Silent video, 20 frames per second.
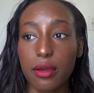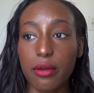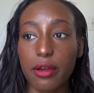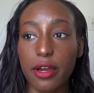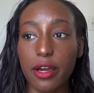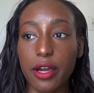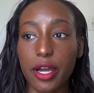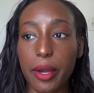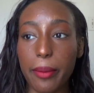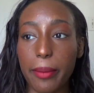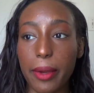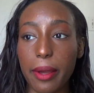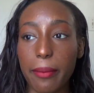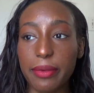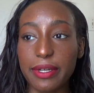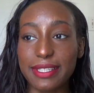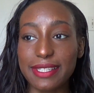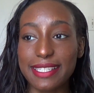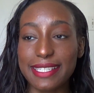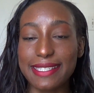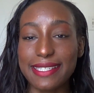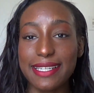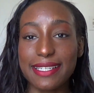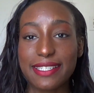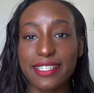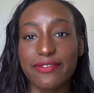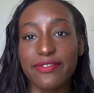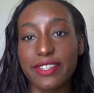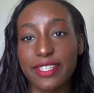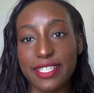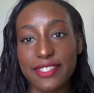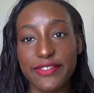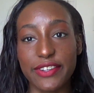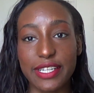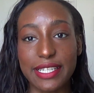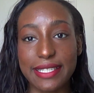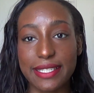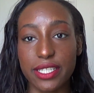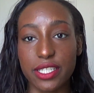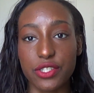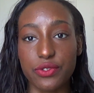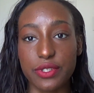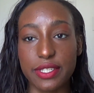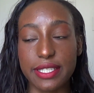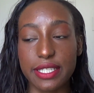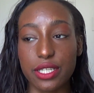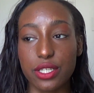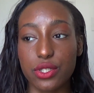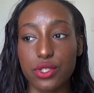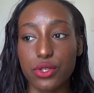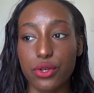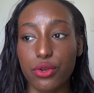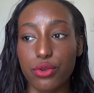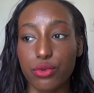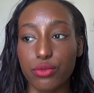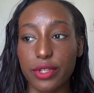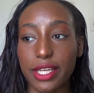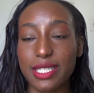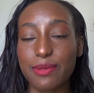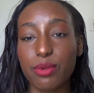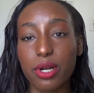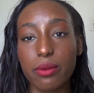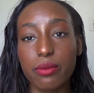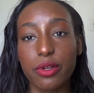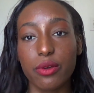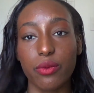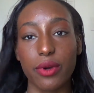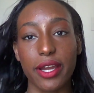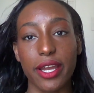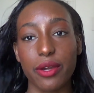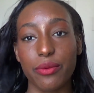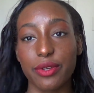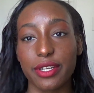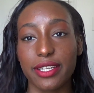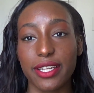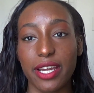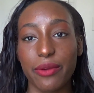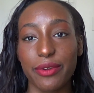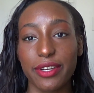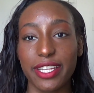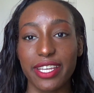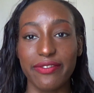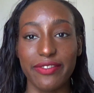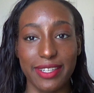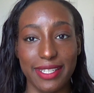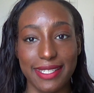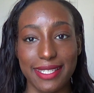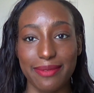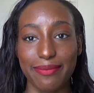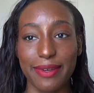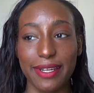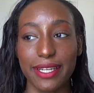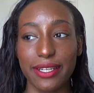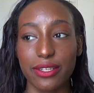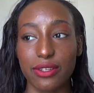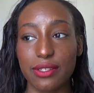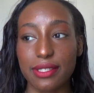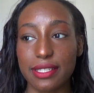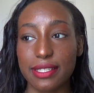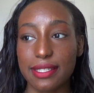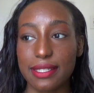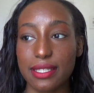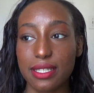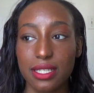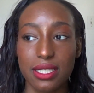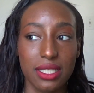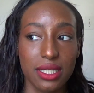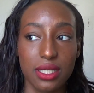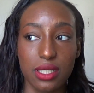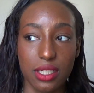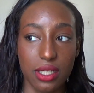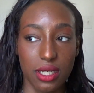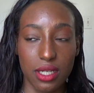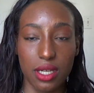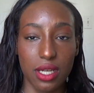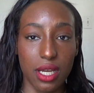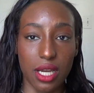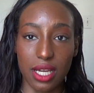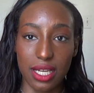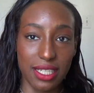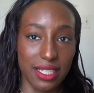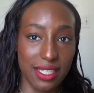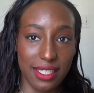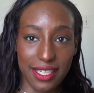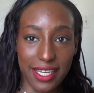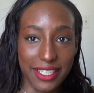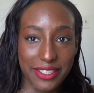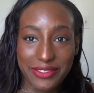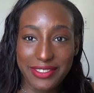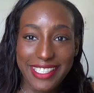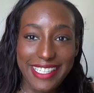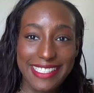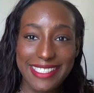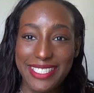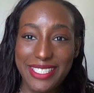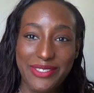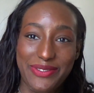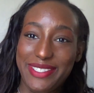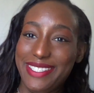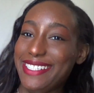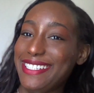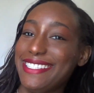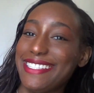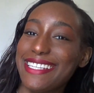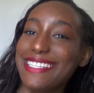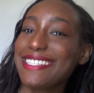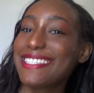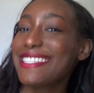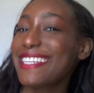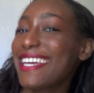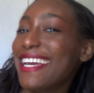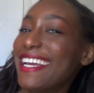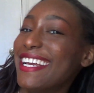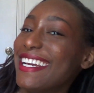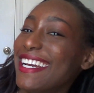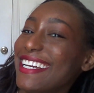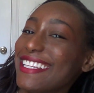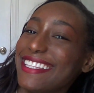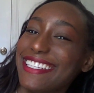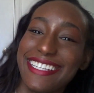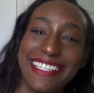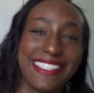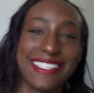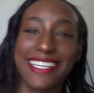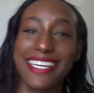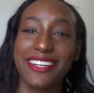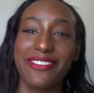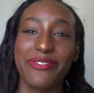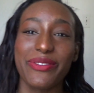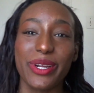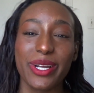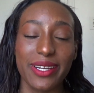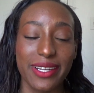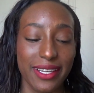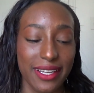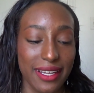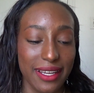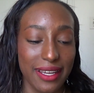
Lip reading: but the scent of it is very citrusy, so that's probably why I would give it to somebody else, because I don't like citrusy scents. I think it's kind of weird.